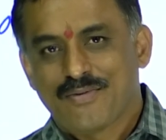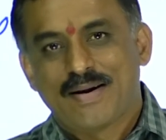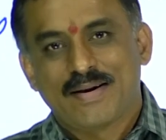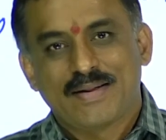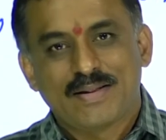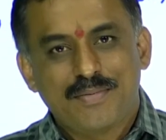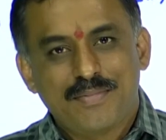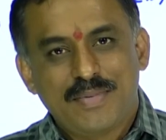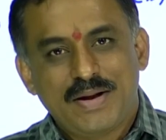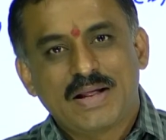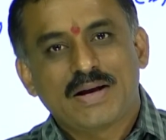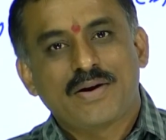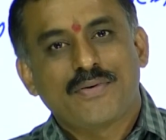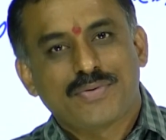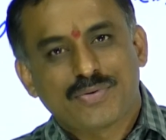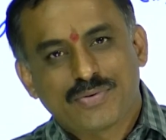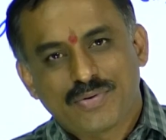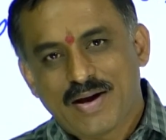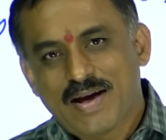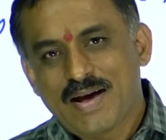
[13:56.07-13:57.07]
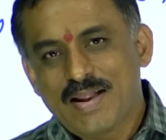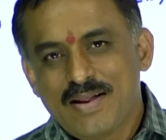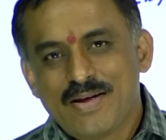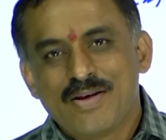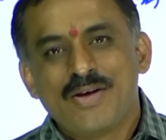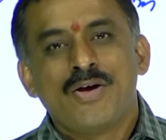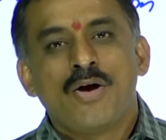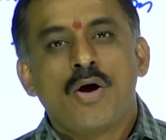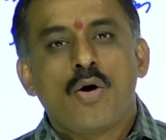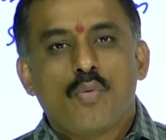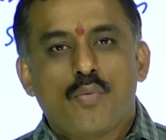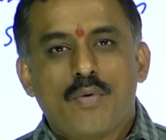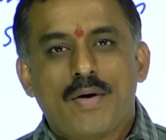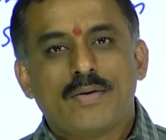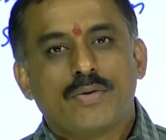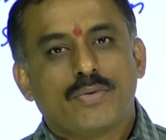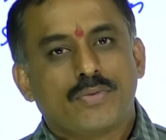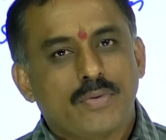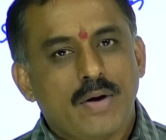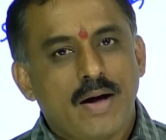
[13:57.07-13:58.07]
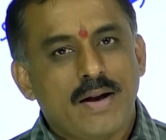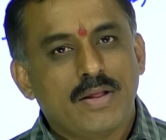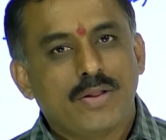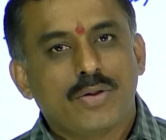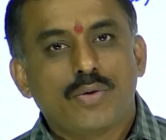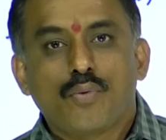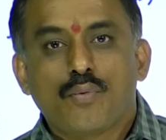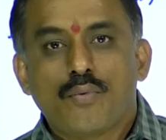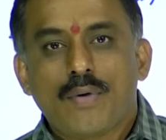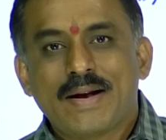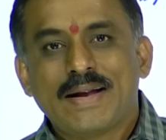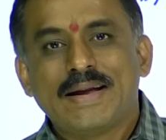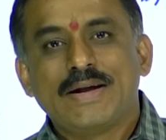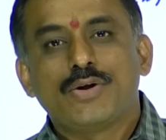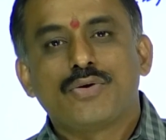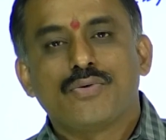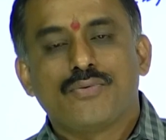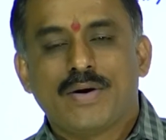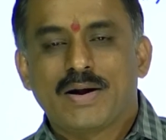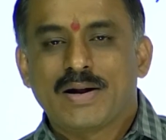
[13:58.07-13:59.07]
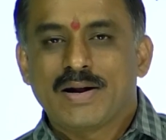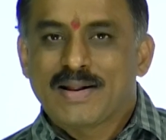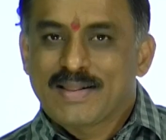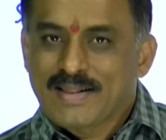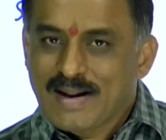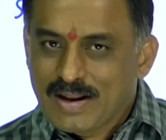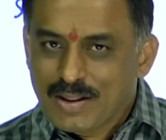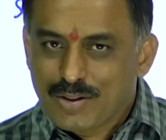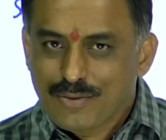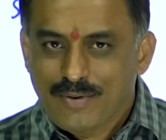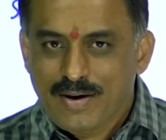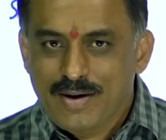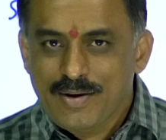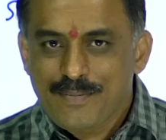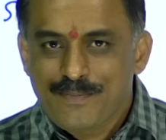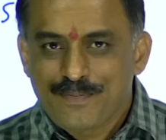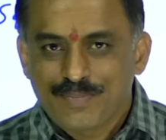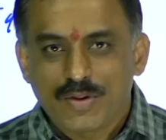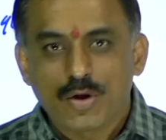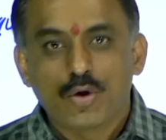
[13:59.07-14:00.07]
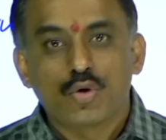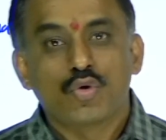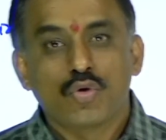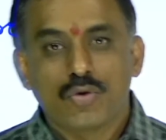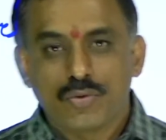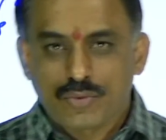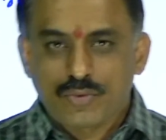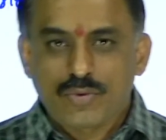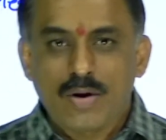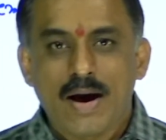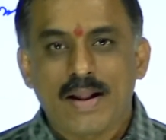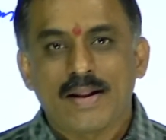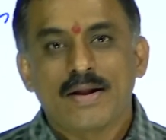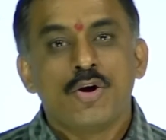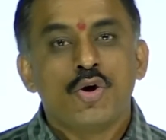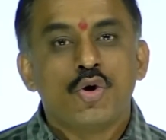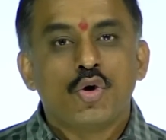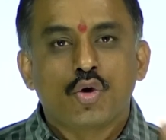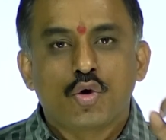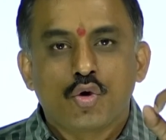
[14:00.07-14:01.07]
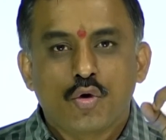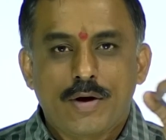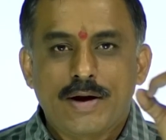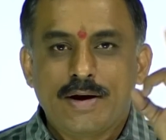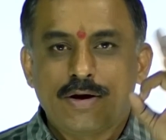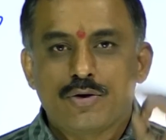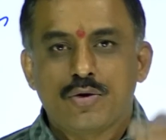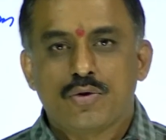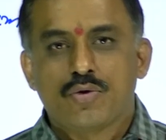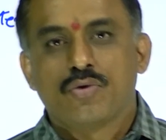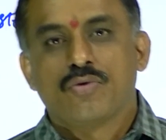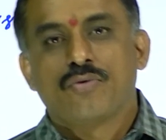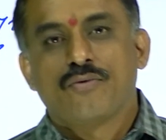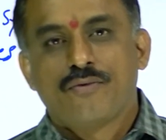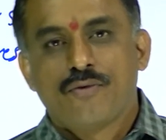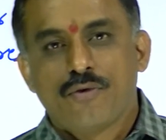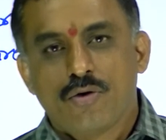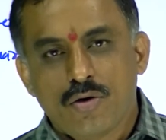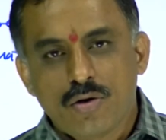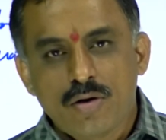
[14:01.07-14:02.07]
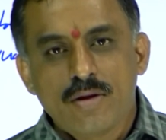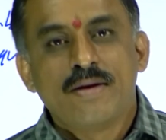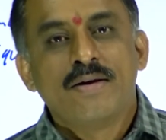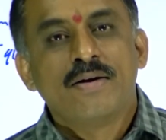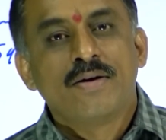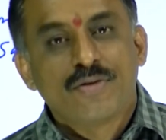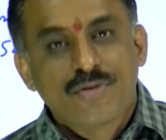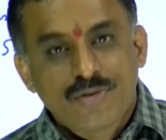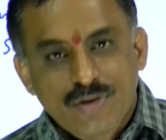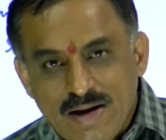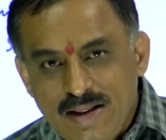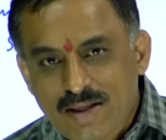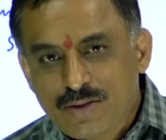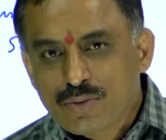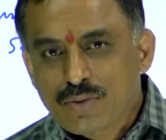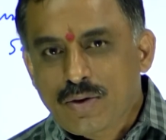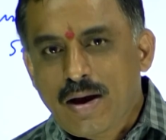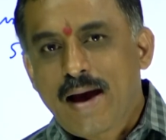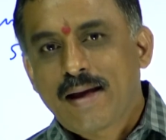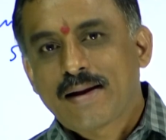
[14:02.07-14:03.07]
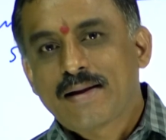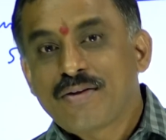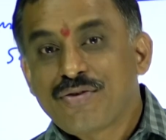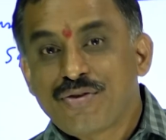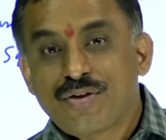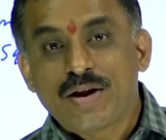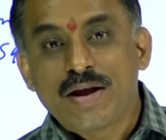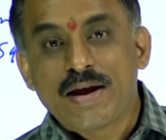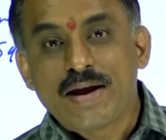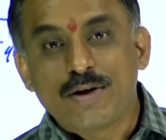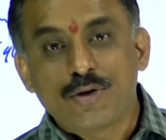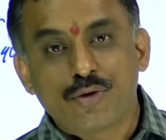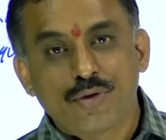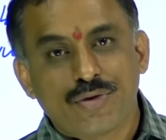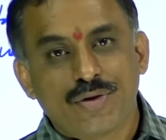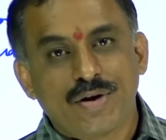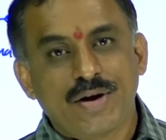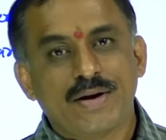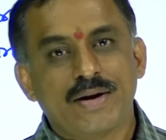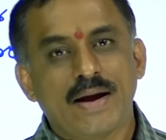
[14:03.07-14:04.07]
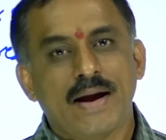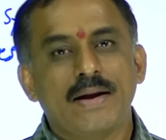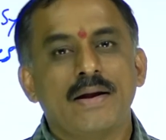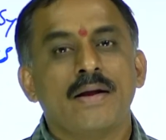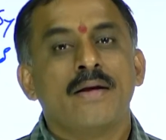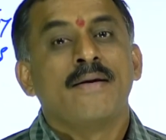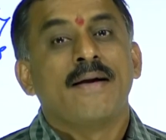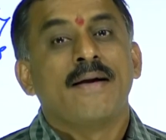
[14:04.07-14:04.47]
What is the meaning of square? 1 square is 1 into 1, that is 1. 2 square, 2 into 2, 4. 3 square, 3 into 3, 9.